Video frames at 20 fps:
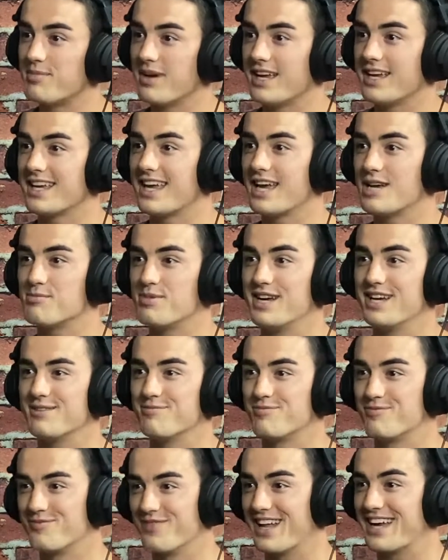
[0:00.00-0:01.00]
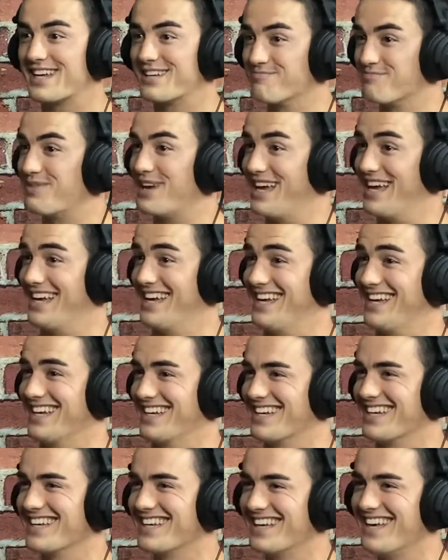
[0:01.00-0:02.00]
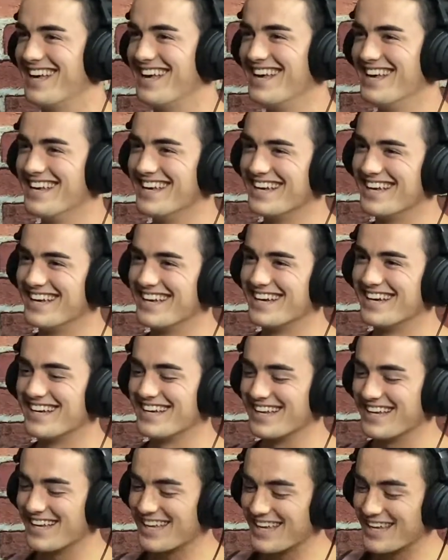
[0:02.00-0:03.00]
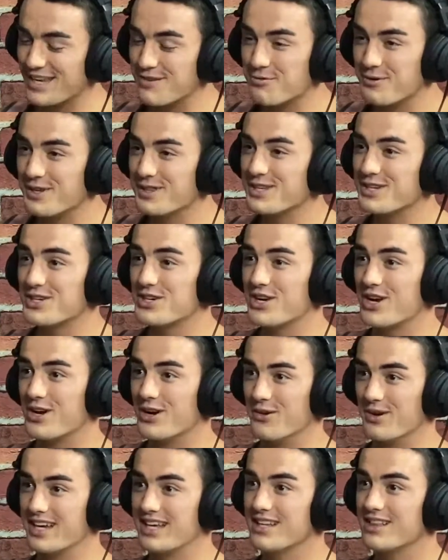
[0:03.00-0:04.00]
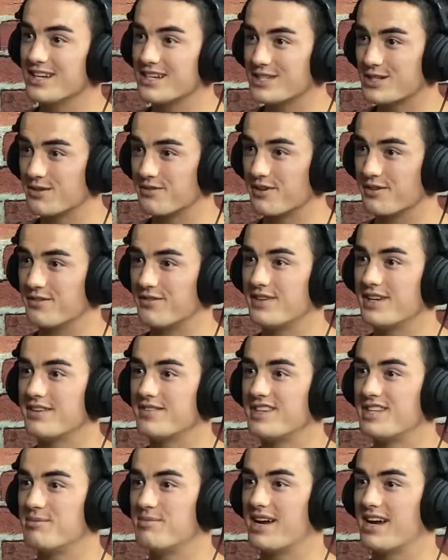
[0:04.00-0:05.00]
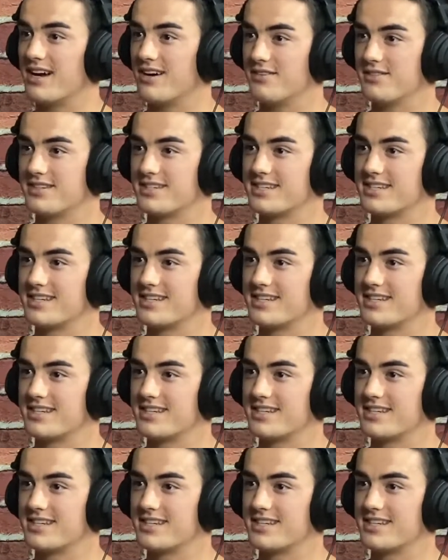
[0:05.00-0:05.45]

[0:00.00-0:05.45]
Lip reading: He came in like big. He won the show. He lost over 50 pounds.